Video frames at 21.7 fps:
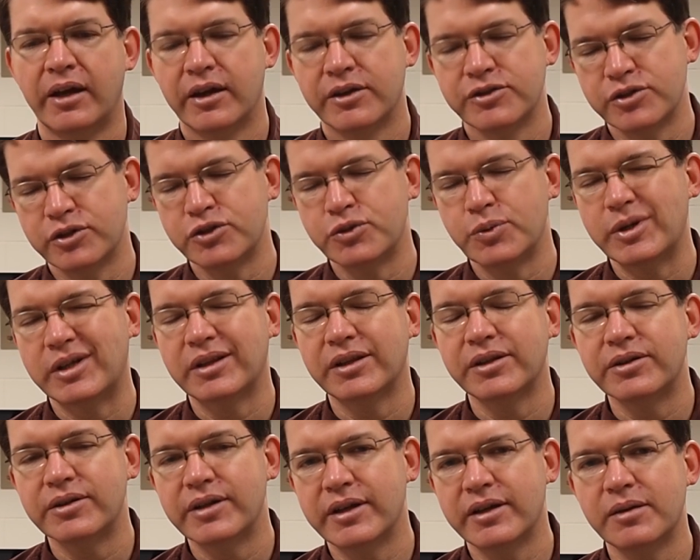As soon as we
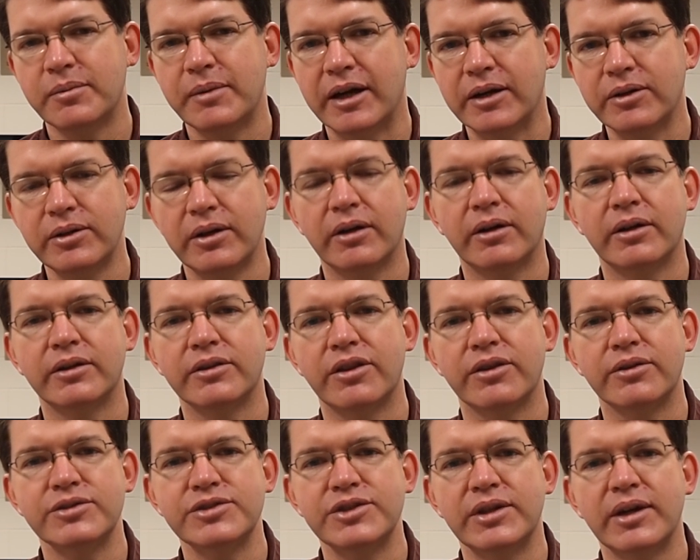cleared him out on
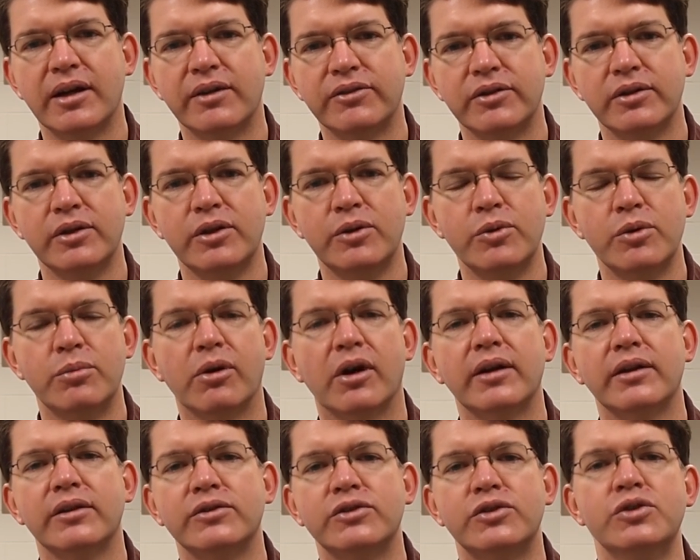Thursday afternoon, we
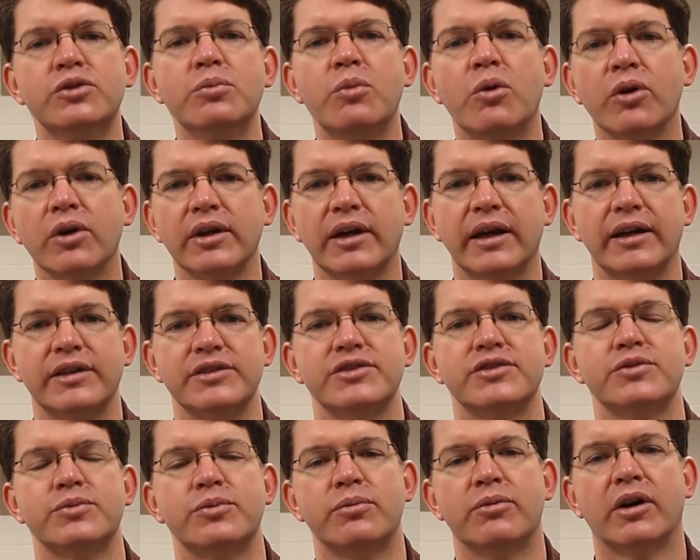brought in 2 more
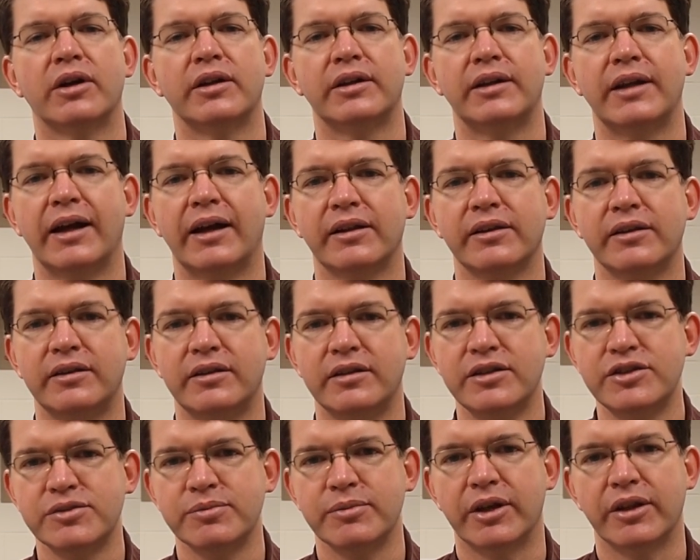guests. We brought in Alan
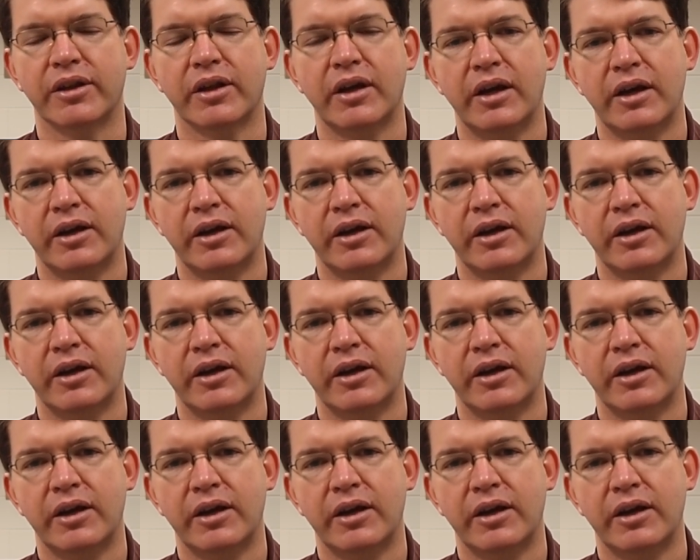NeSmith,